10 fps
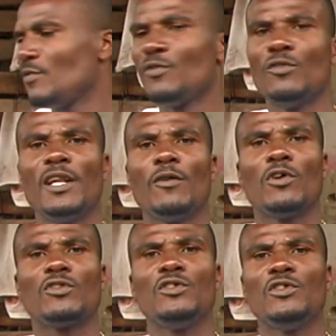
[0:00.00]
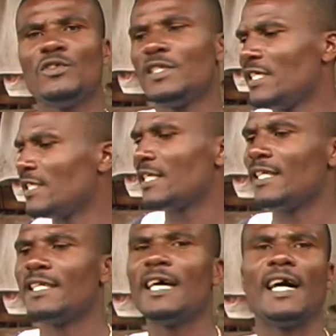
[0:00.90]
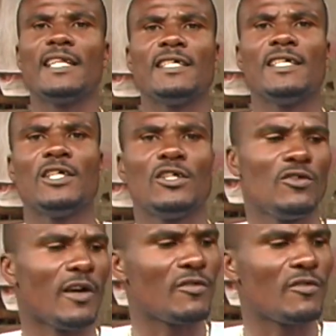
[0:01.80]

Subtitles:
you really want to use this, and that, you